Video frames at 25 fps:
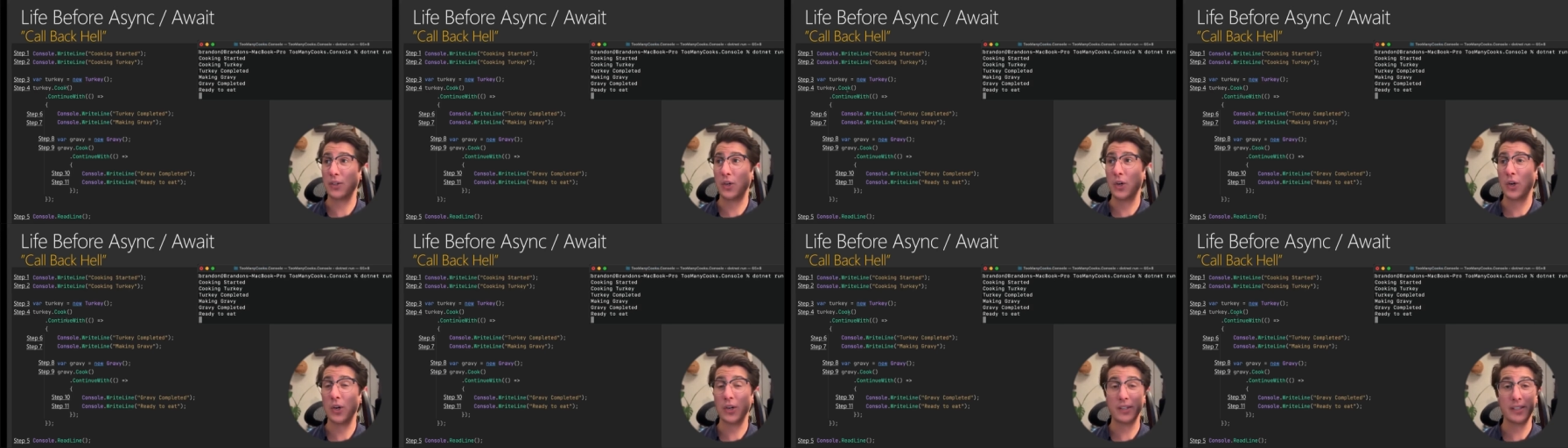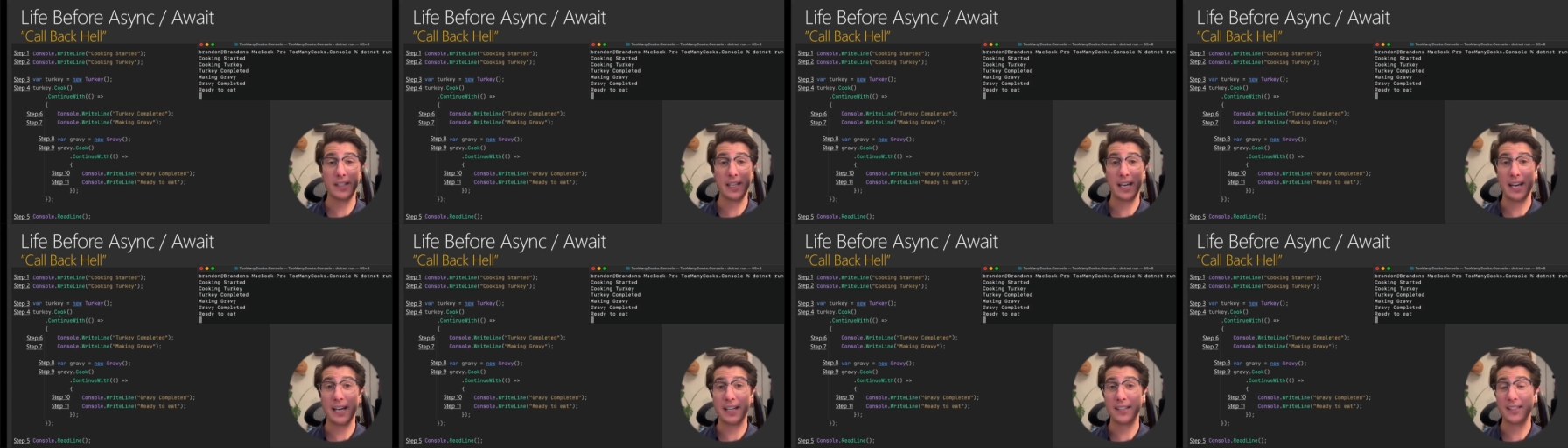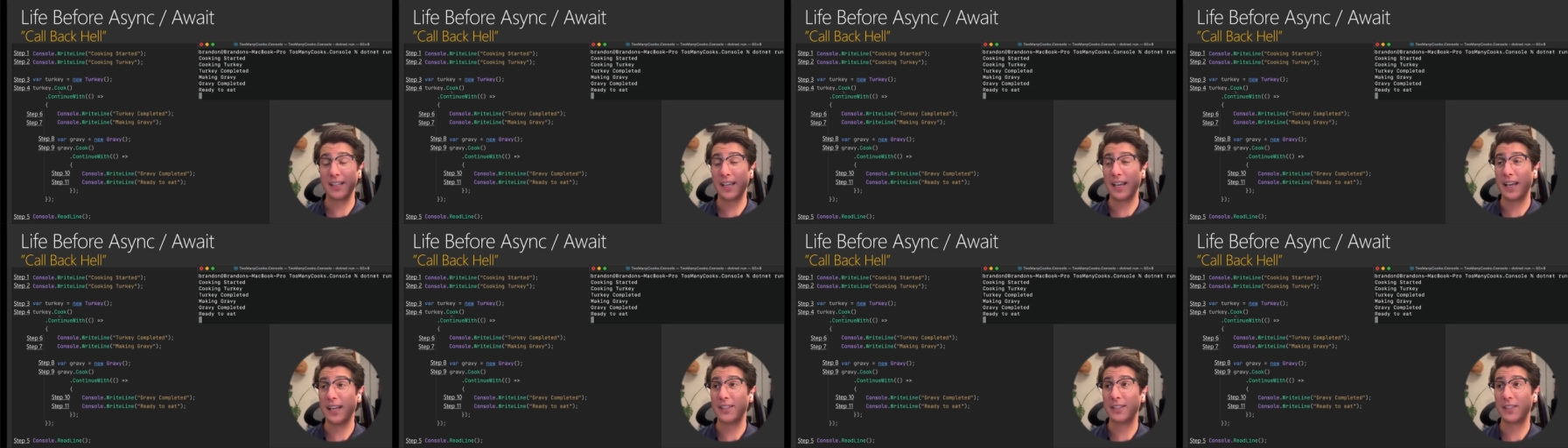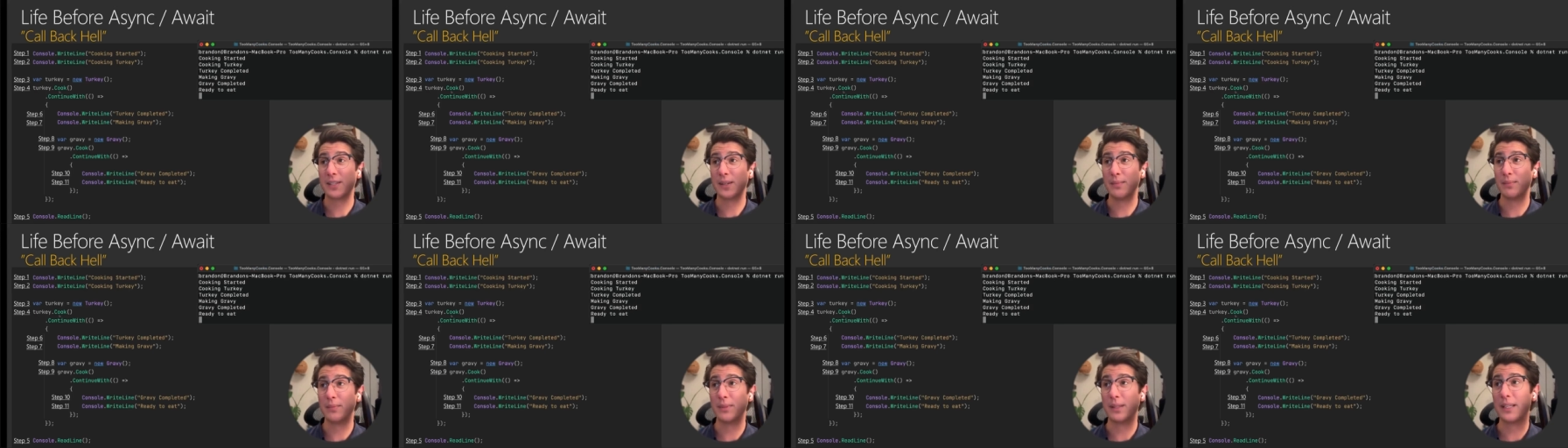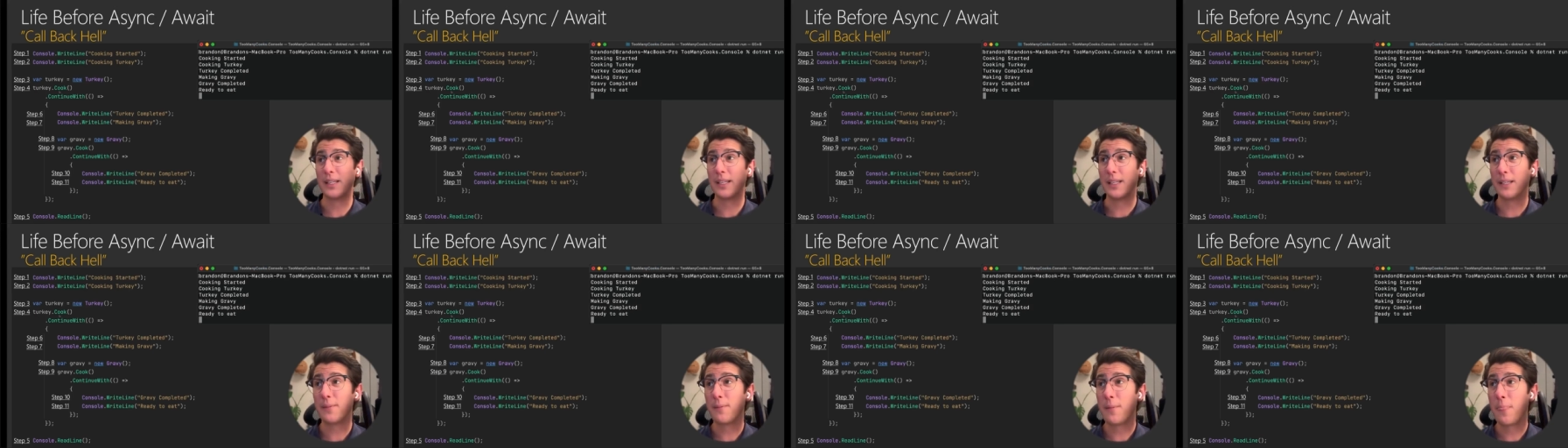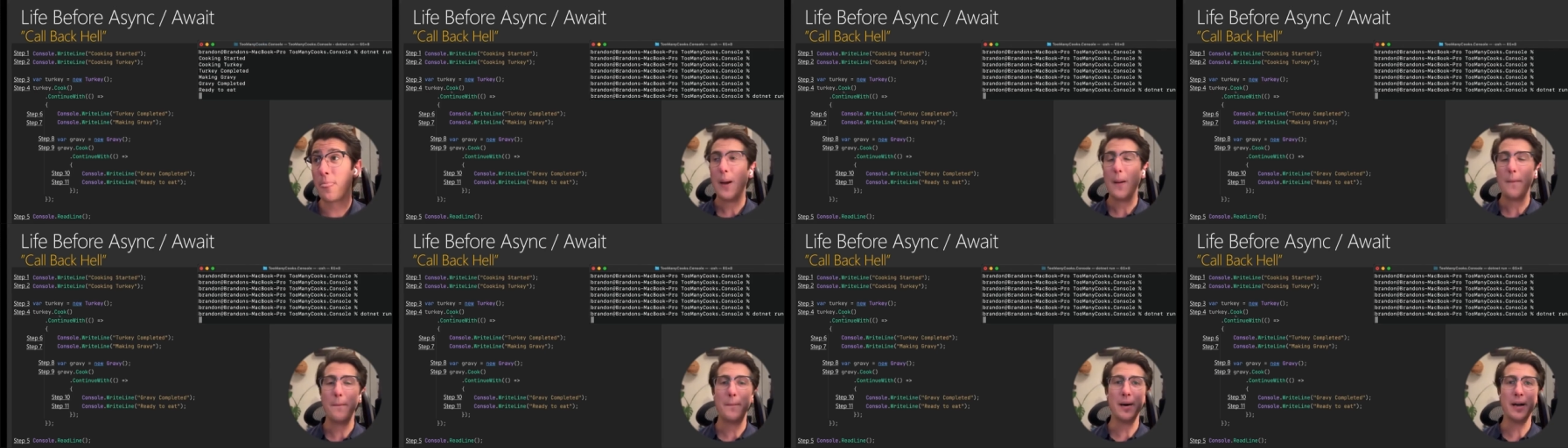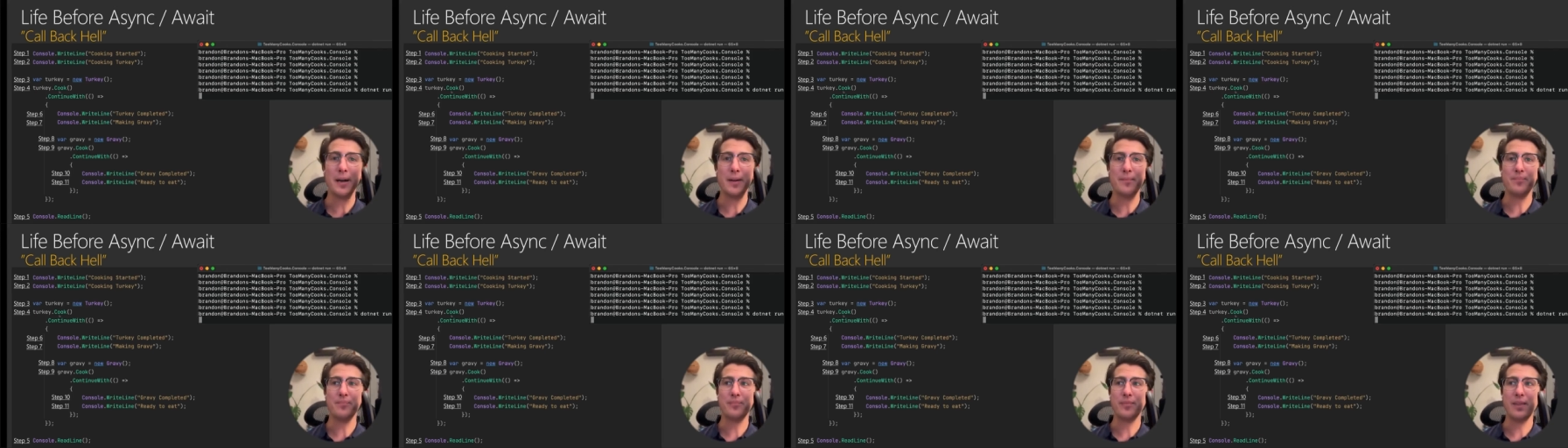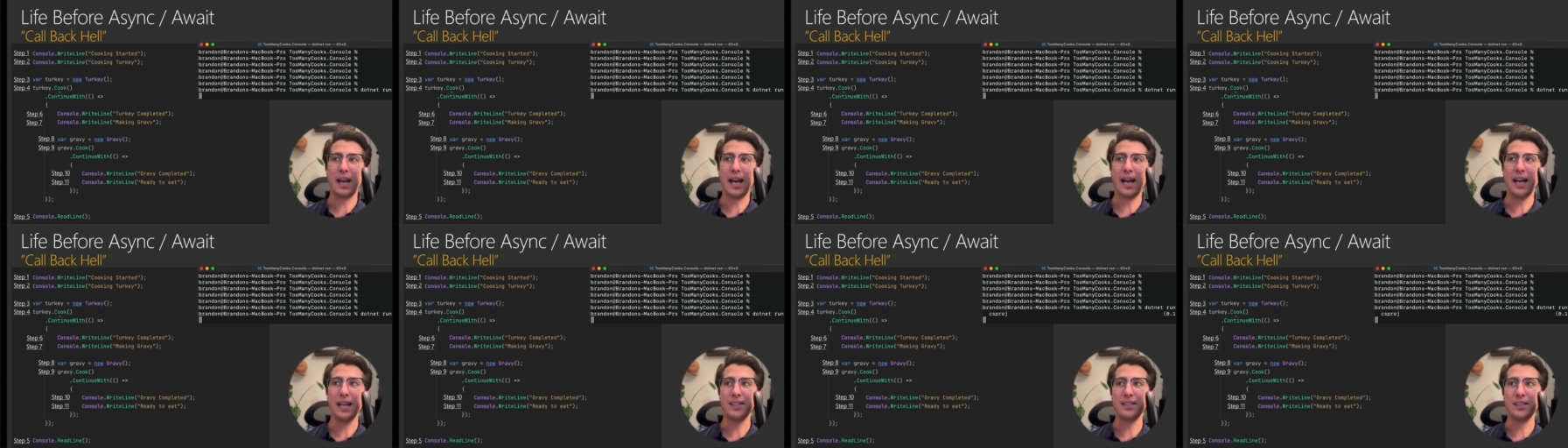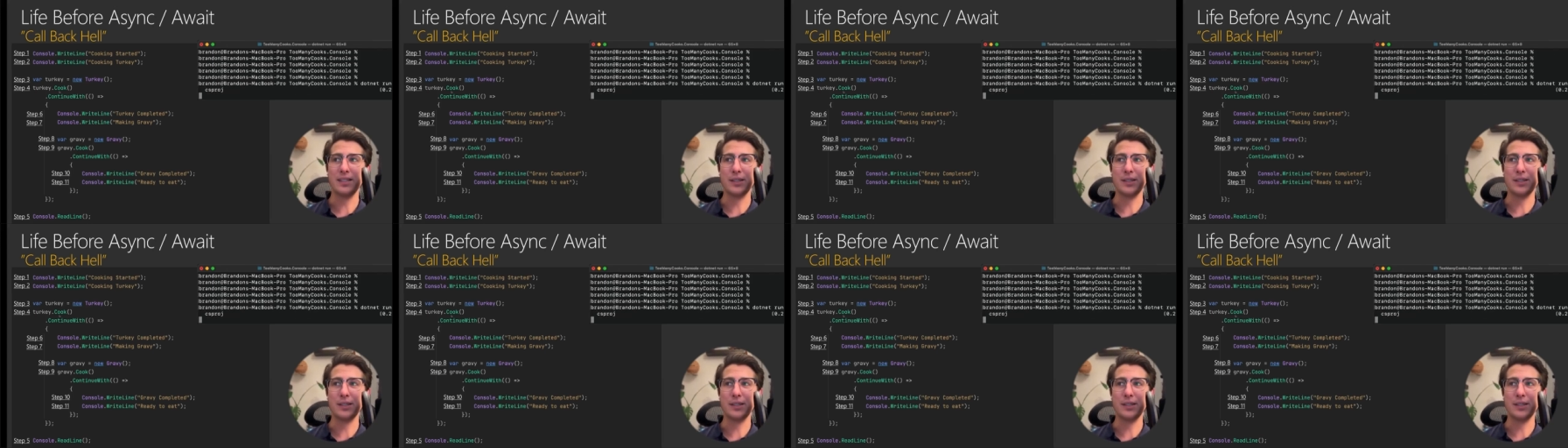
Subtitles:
cook task has completed. But as